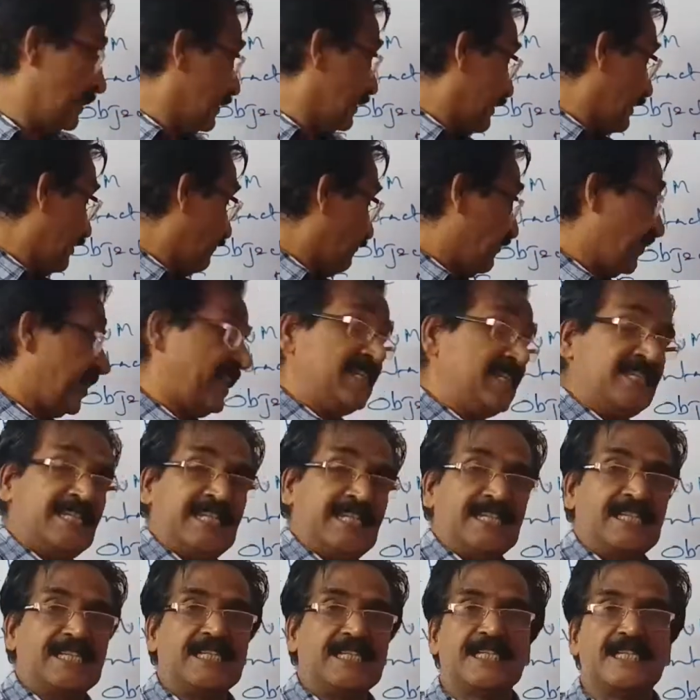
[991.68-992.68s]

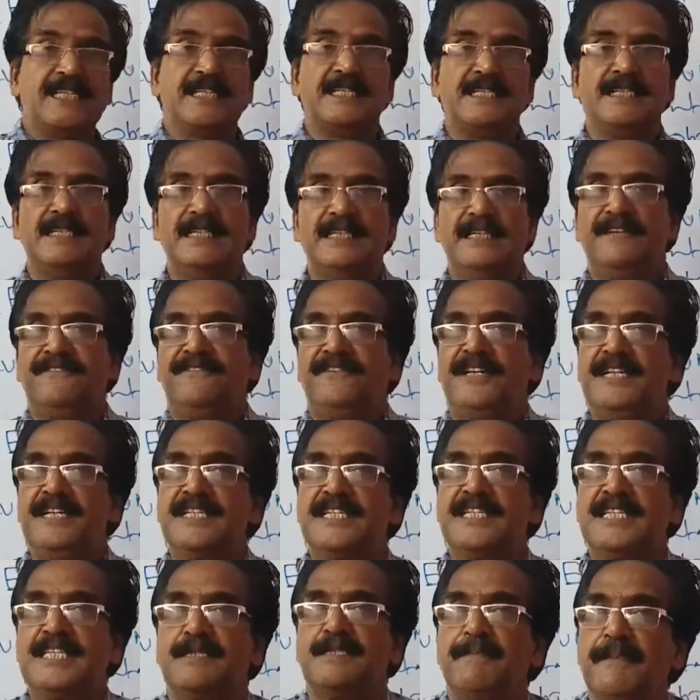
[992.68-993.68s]
references.
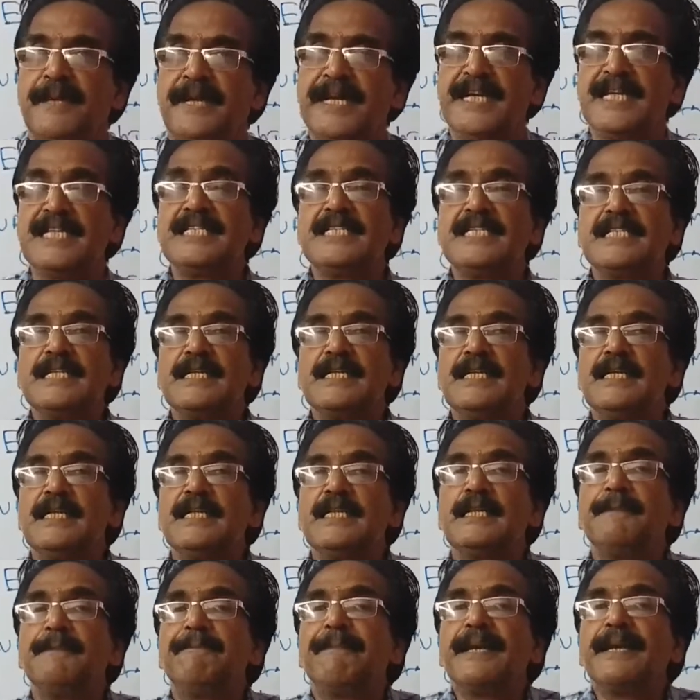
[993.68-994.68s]
References means
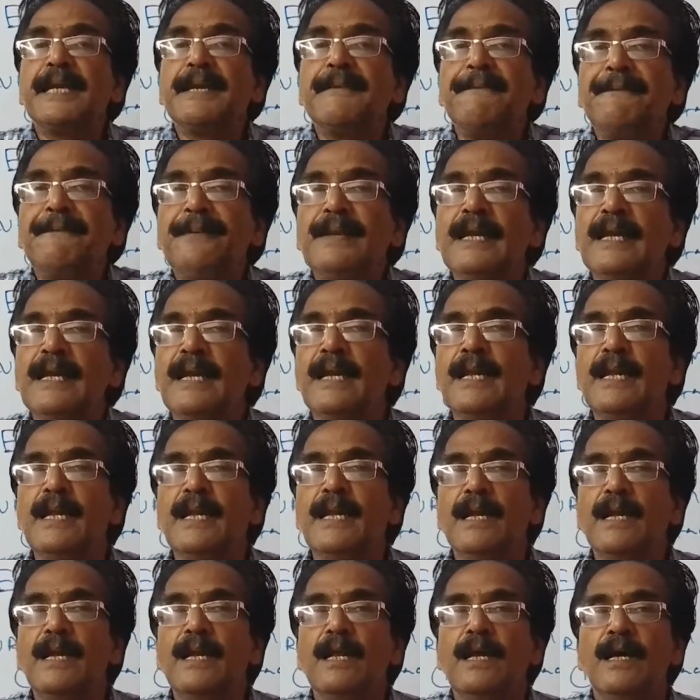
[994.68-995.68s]
the
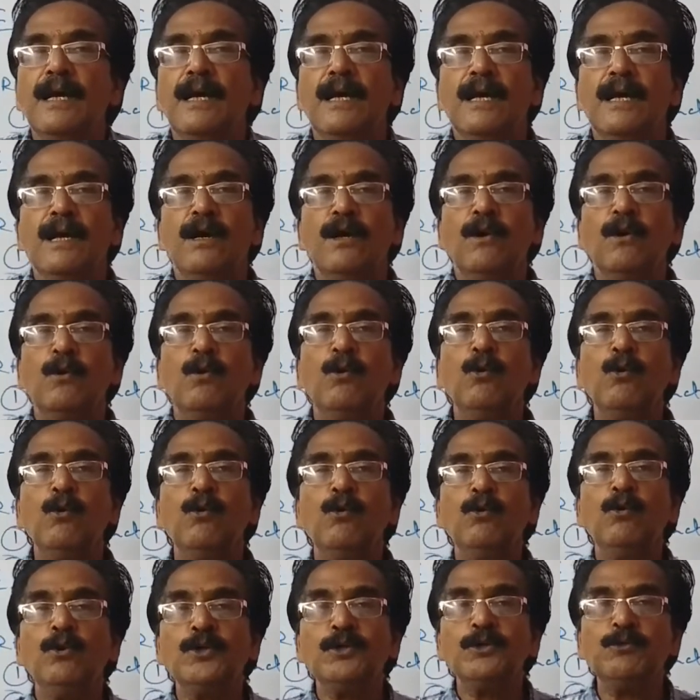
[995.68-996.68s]
people
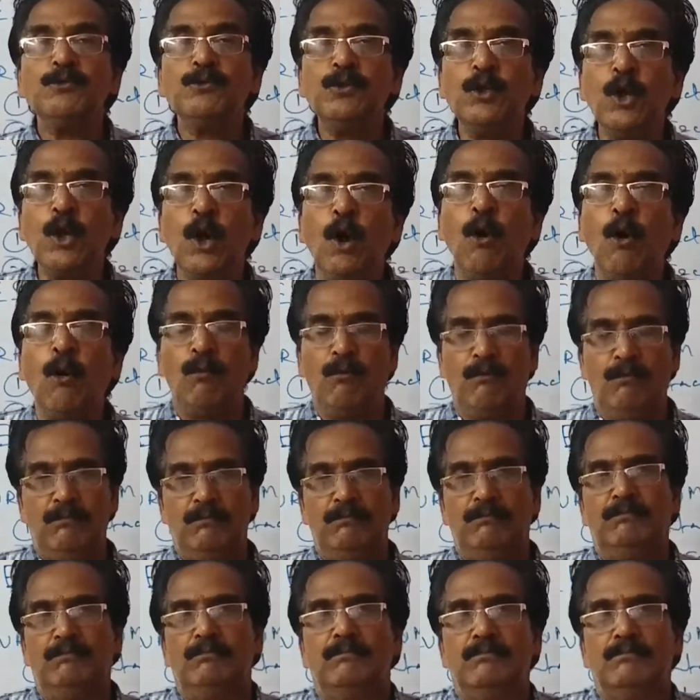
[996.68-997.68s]
who you
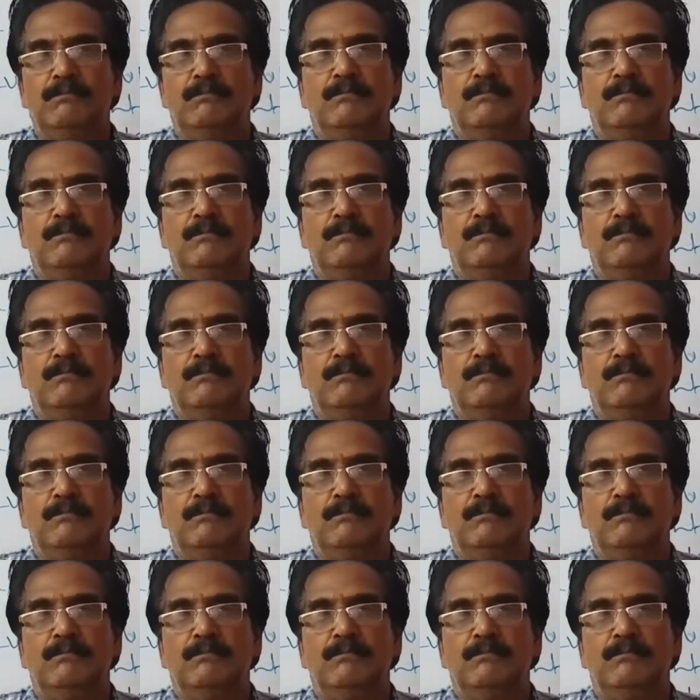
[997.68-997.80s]
know